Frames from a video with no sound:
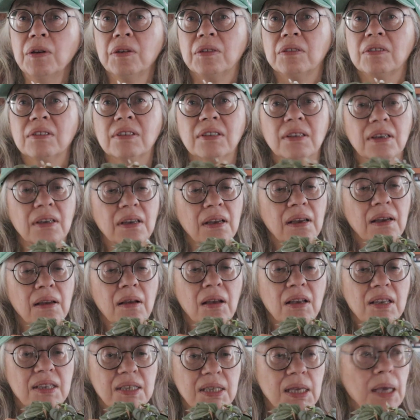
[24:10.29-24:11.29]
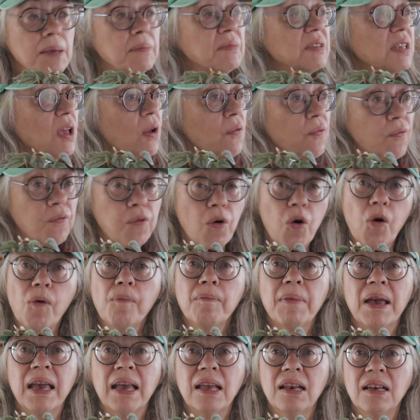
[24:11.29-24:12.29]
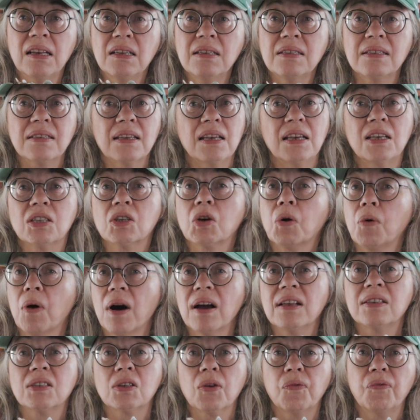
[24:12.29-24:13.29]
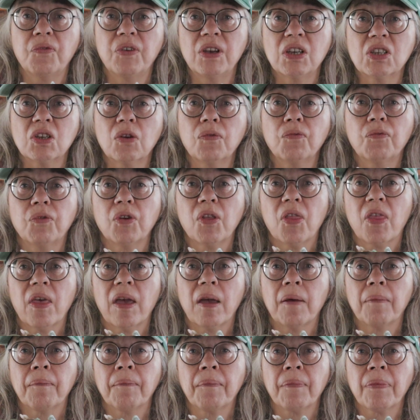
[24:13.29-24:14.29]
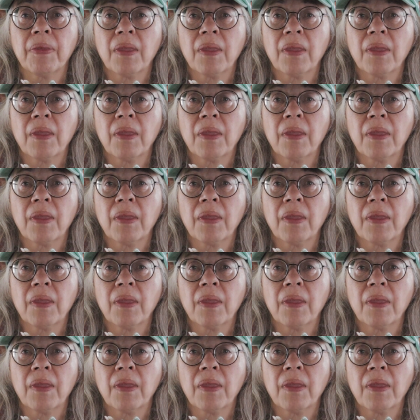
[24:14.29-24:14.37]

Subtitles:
It seems that 4 meters is quite sufficient for them.